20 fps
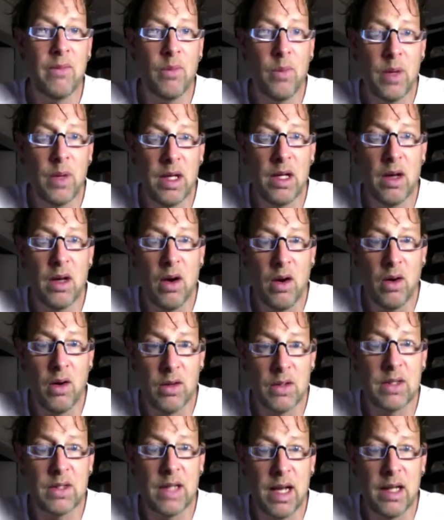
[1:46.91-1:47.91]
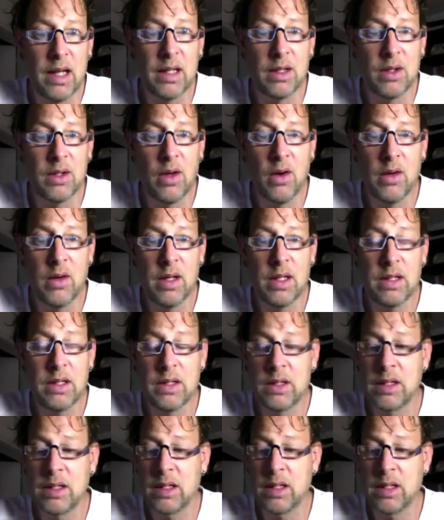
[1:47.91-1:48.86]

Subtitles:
we are telling stories